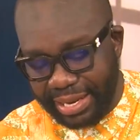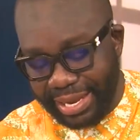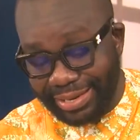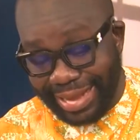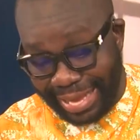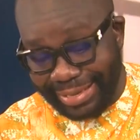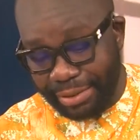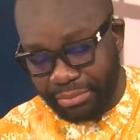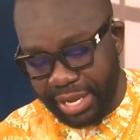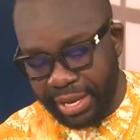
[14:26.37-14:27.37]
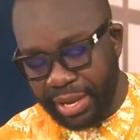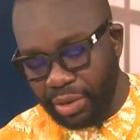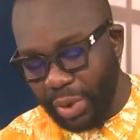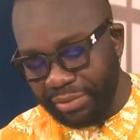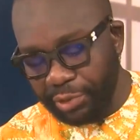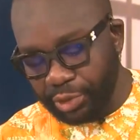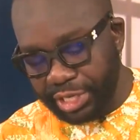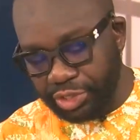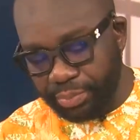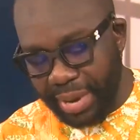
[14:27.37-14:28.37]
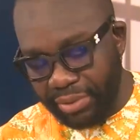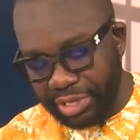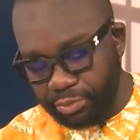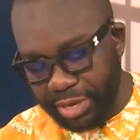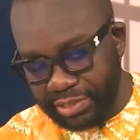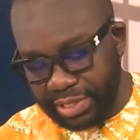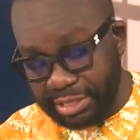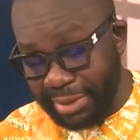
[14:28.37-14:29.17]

in Gadangbe when voted into power as president.